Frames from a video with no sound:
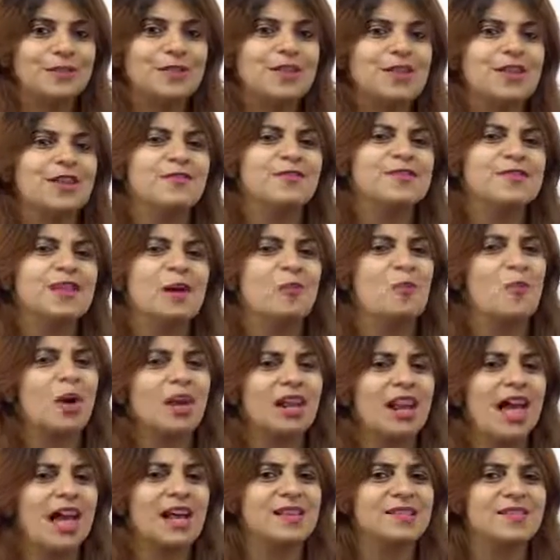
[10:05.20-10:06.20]
So if
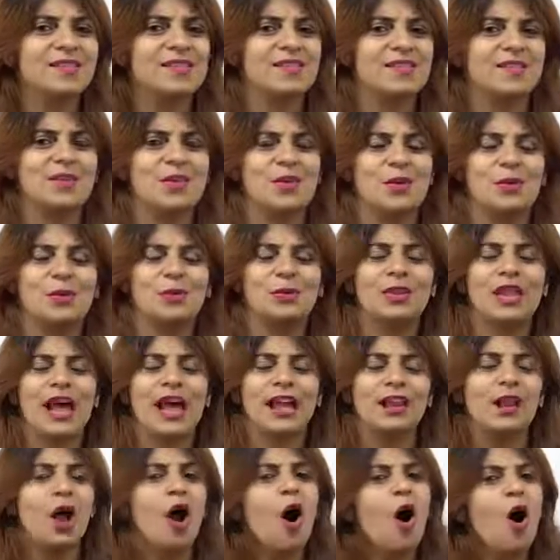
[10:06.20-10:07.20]
someone asks you
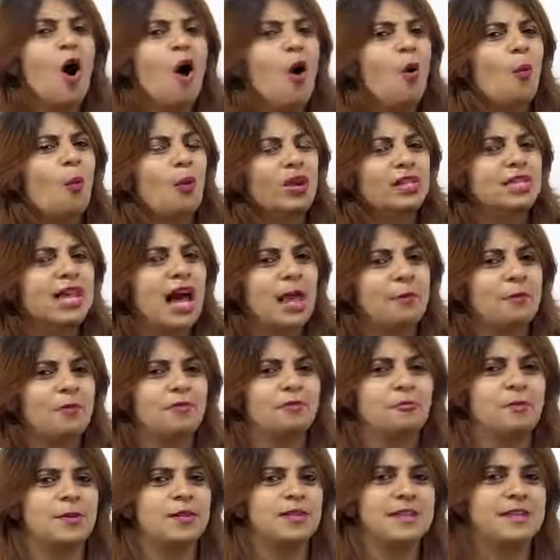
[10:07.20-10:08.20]
that, what type
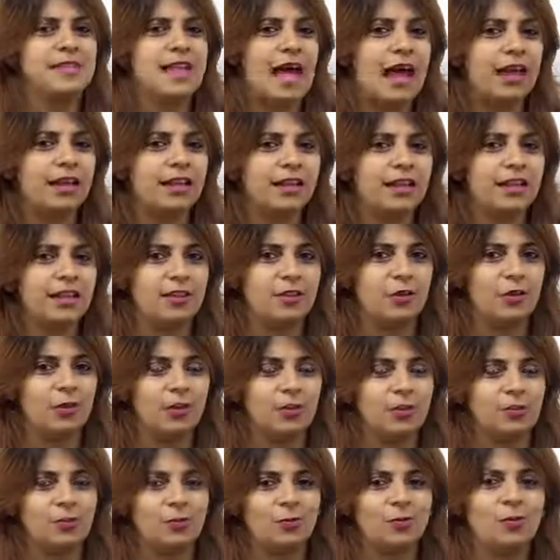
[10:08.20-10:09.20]
of personality are
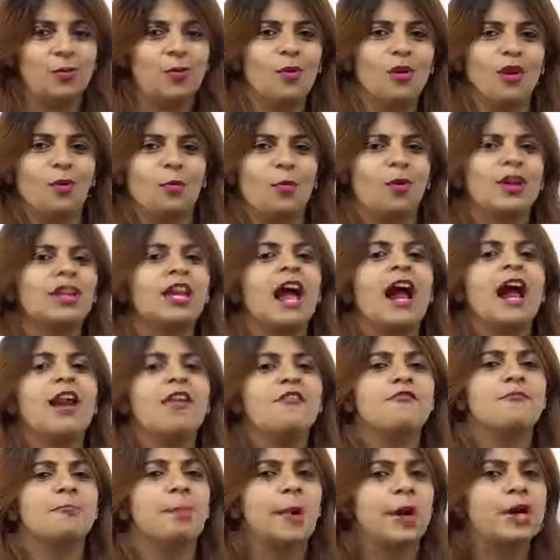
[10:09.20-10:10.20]
you? Or what kind
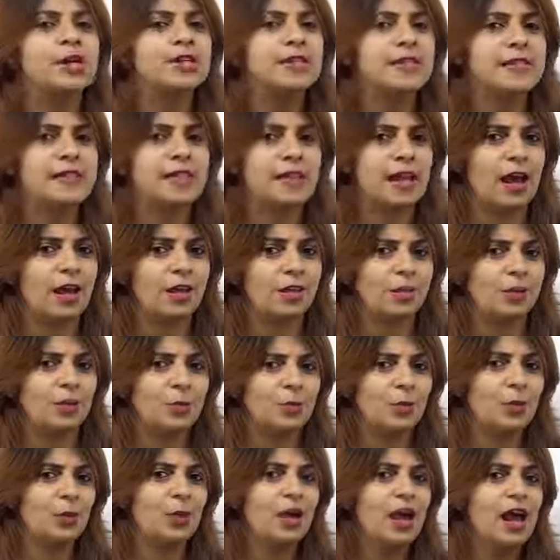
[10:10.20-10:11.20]
of person are
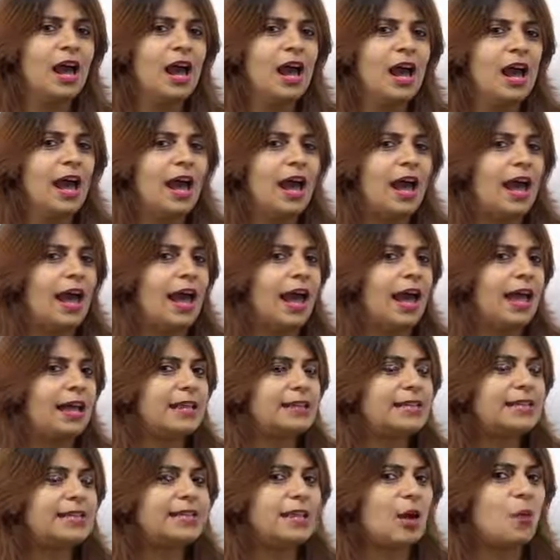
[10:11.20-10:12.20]
you?
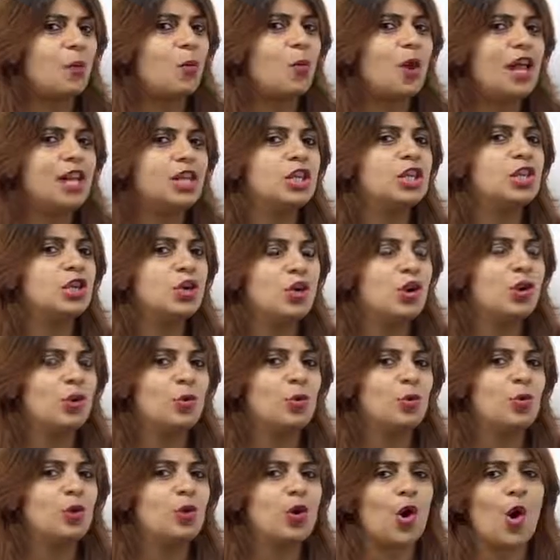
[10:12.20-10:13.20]
And when
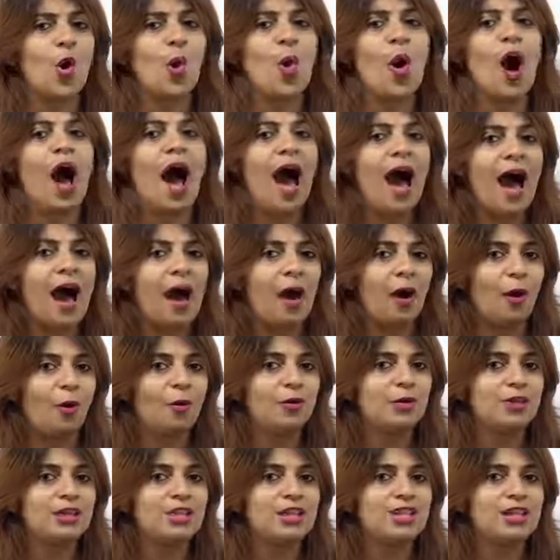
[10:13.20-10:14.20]
you go
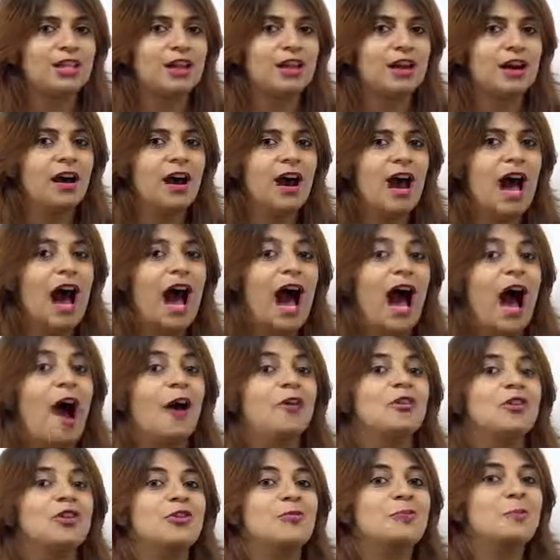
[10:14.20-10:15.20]
out, how
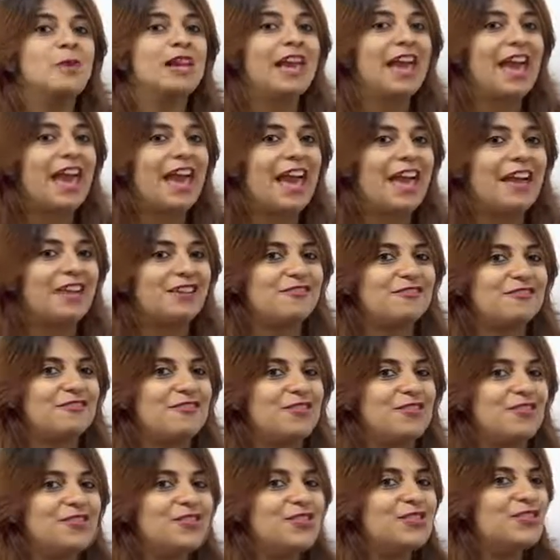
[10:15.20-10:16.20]
do you behave?
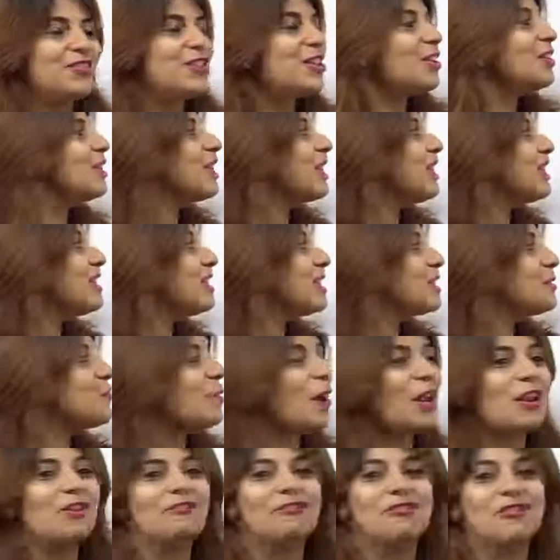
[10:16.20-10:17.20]
So this is
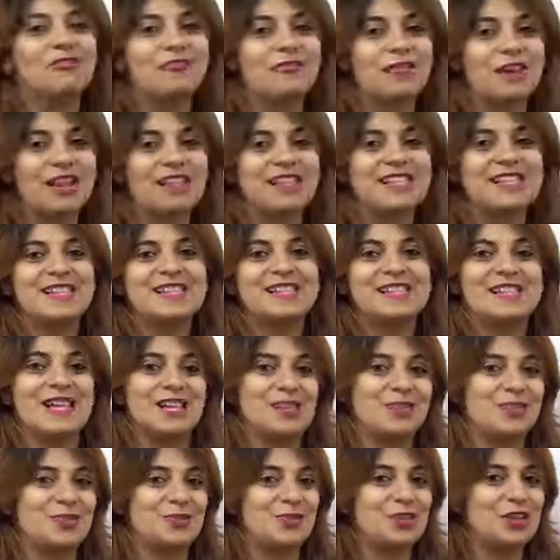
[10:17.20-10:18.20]
one of the phrases
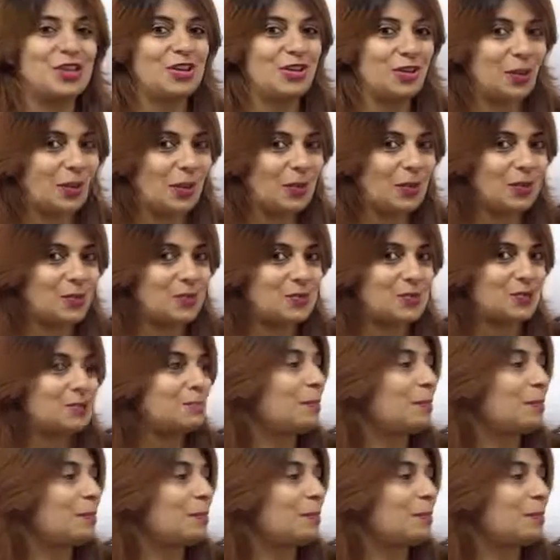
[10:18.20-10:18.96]
that you can use